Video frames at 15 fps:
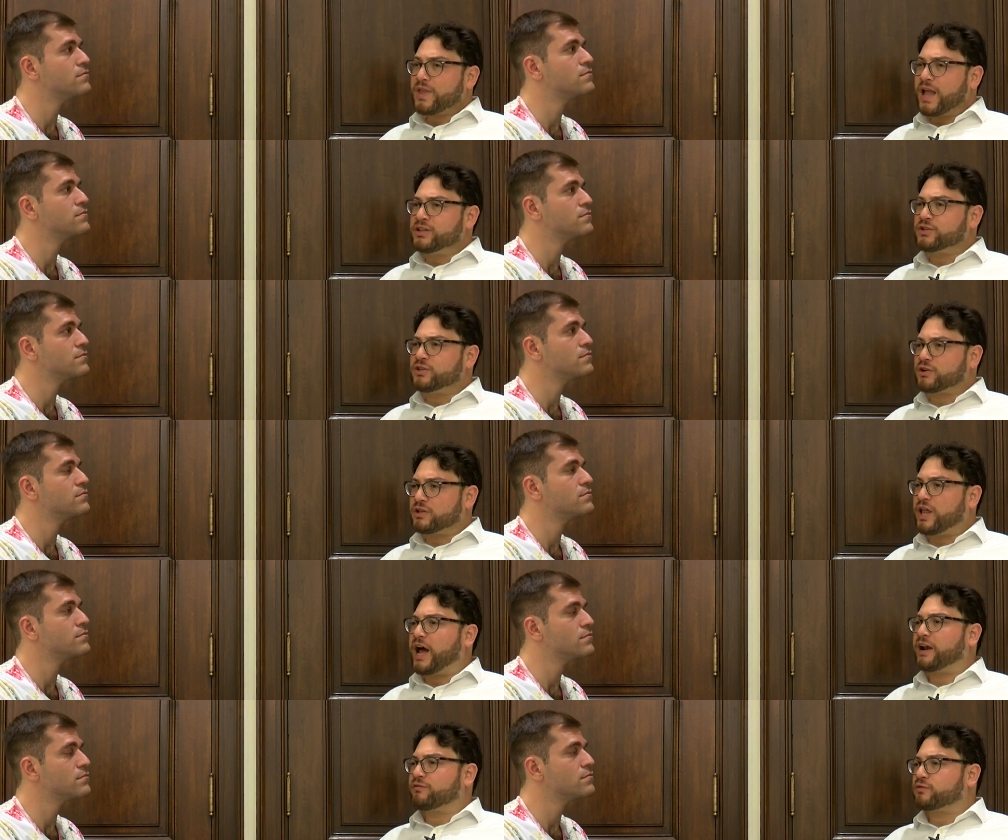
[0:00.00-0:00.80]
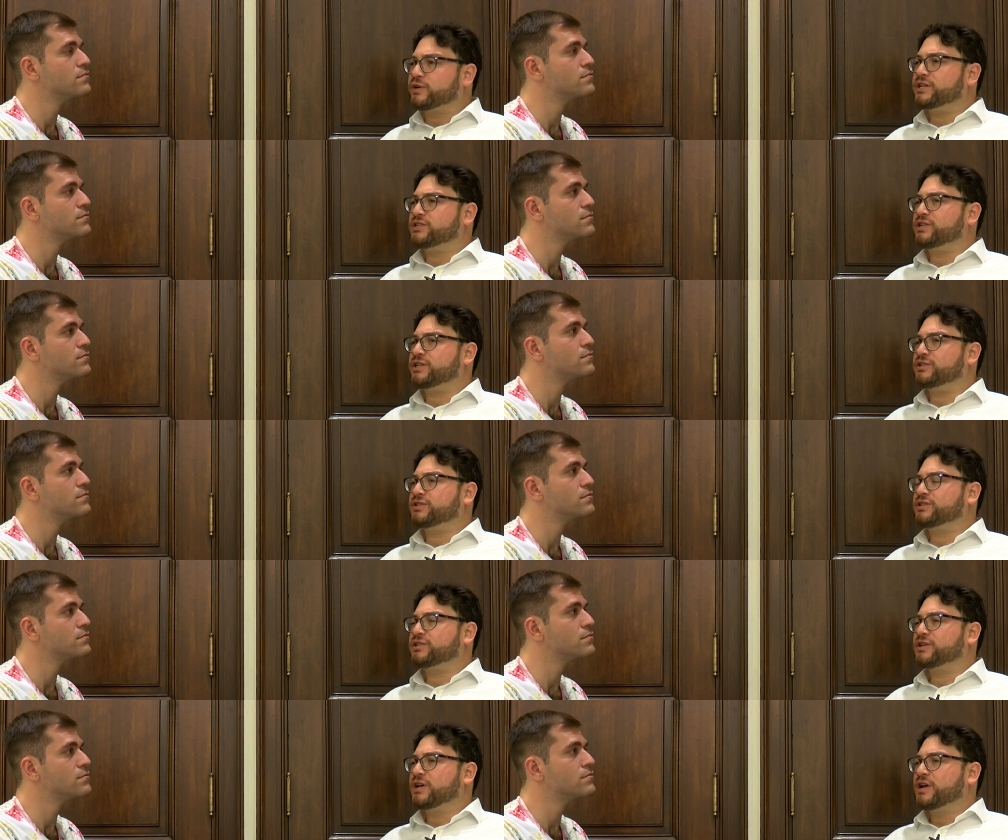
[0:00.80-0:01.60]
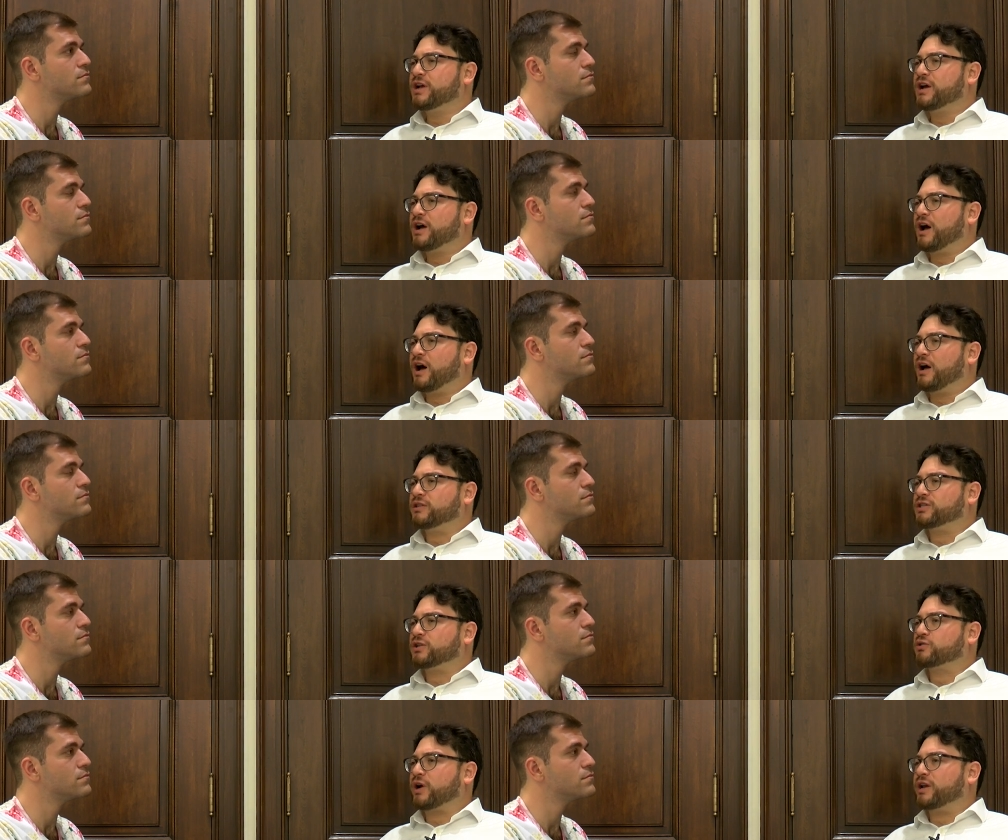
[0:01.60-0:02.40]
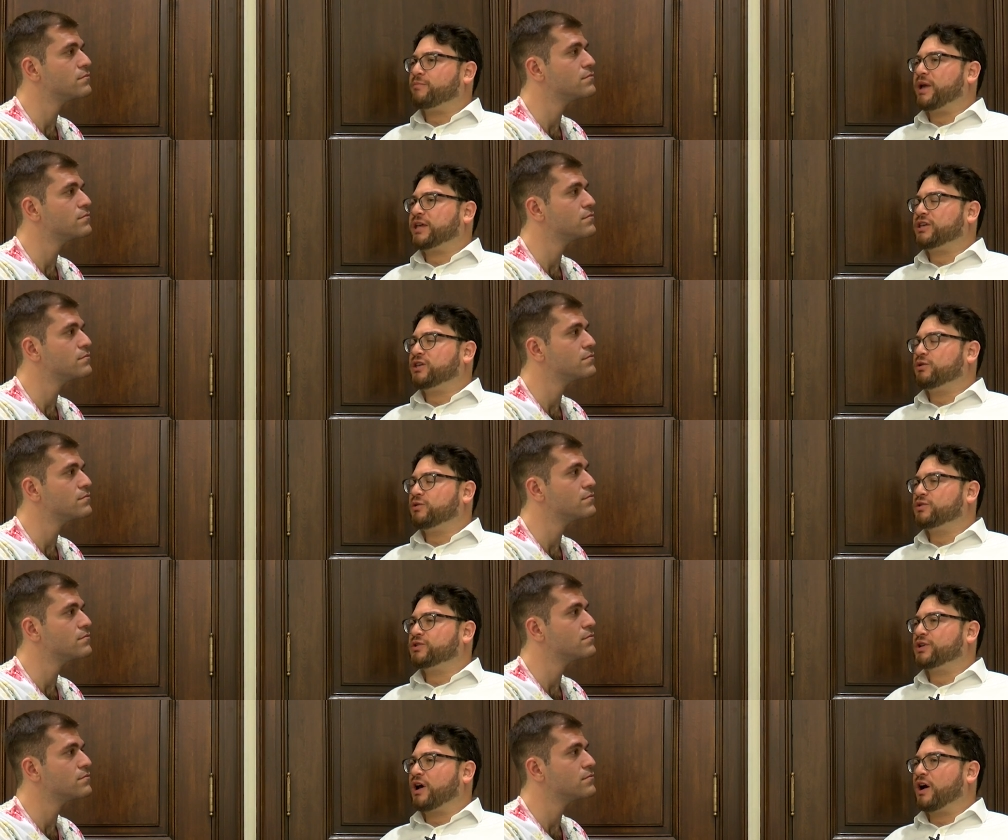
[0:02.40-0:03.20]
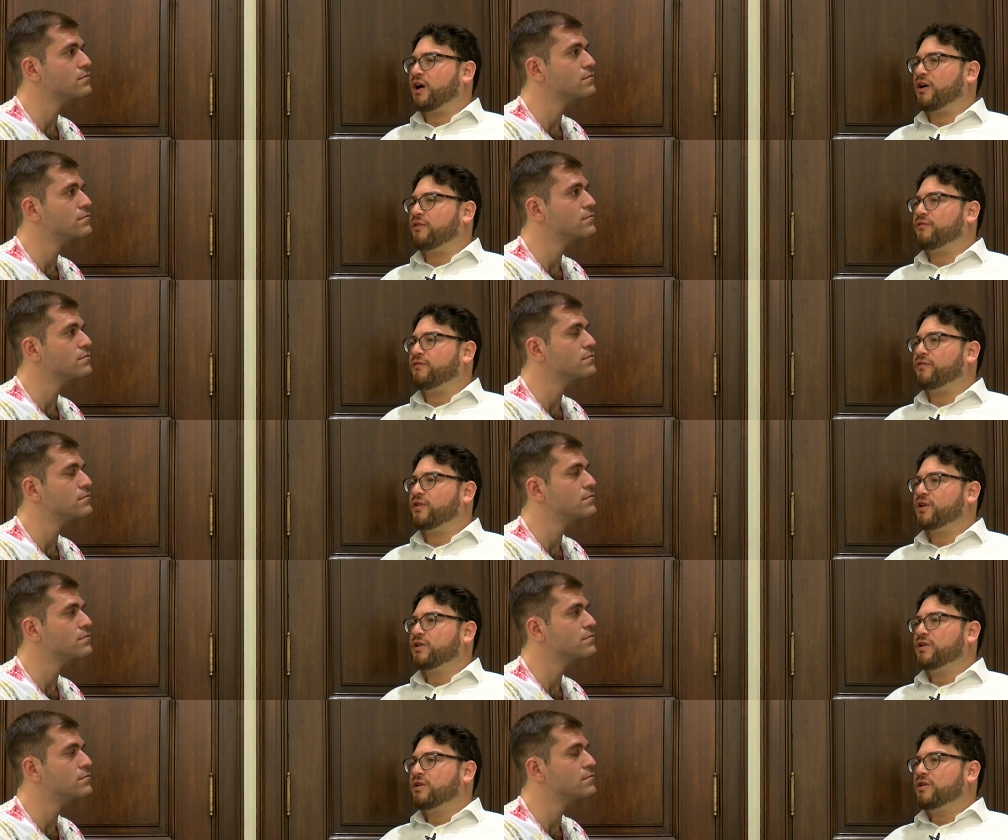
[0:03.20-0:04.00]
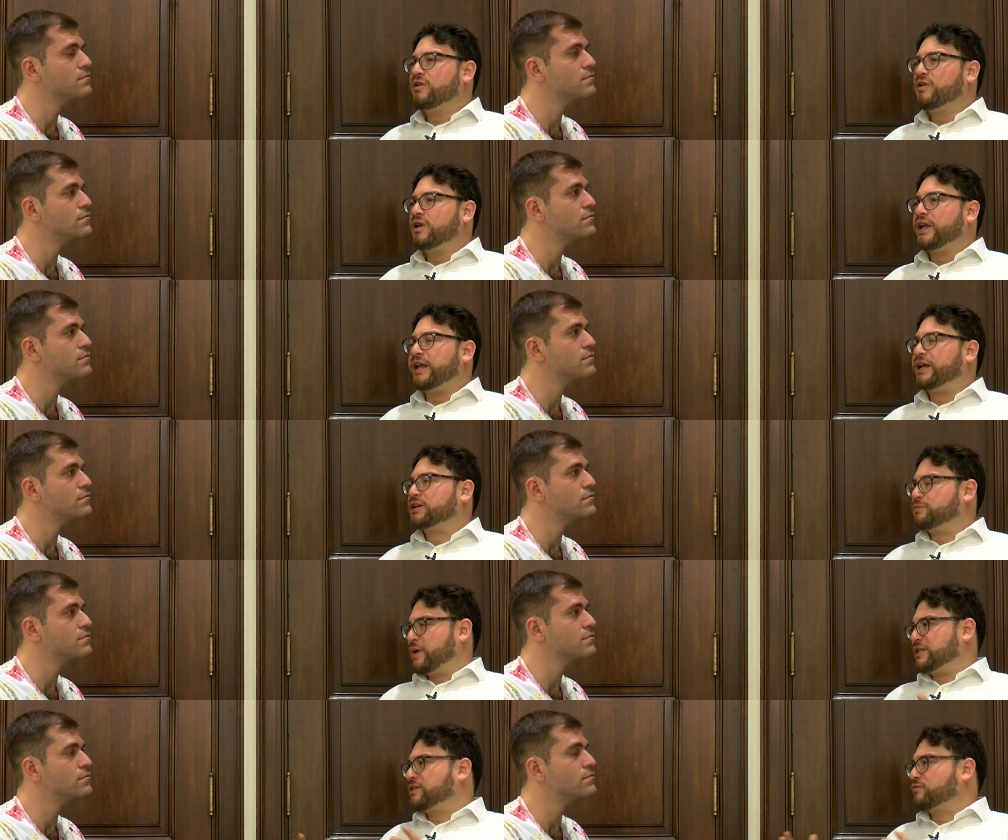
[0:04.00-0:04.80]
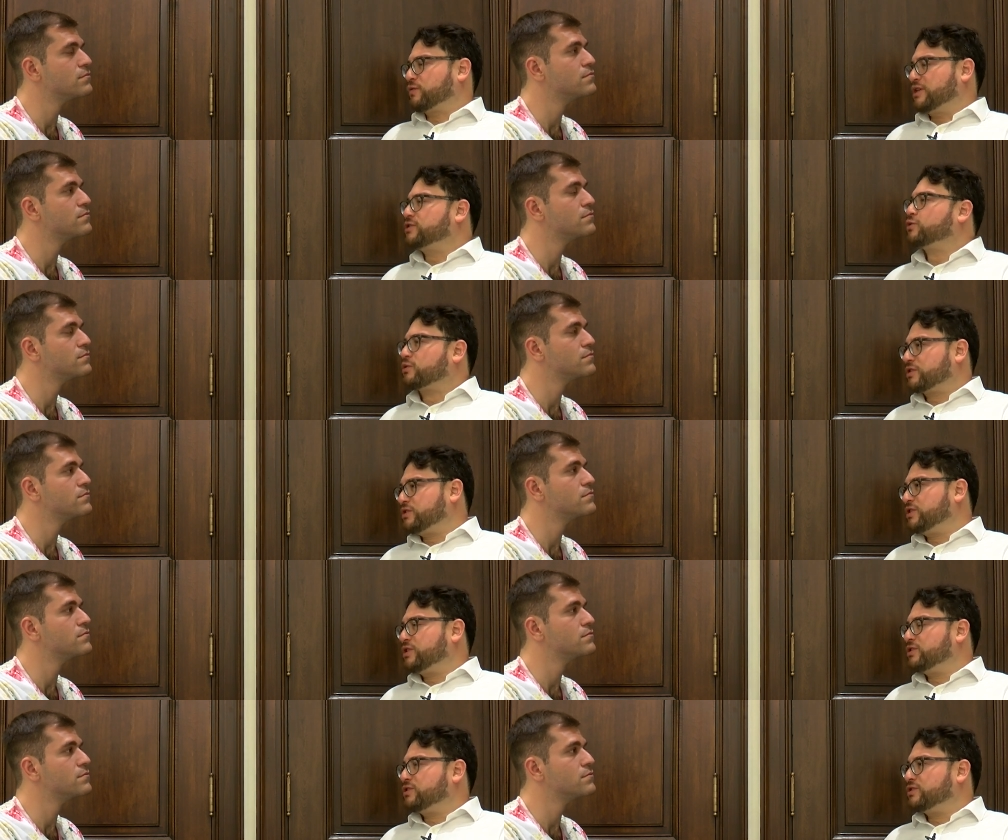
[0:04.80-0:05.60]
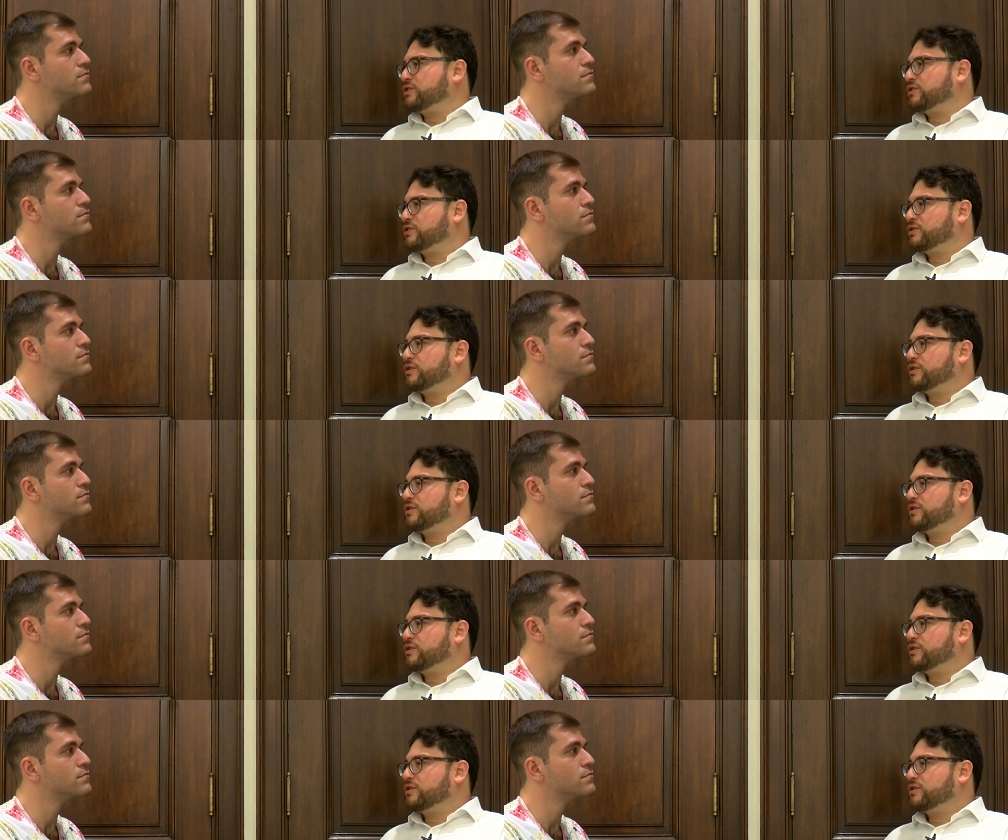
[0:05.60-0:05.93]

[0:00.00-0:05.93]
Speaker 1: And so there are a lot of reasons uh, to try to make use of inexpensive resources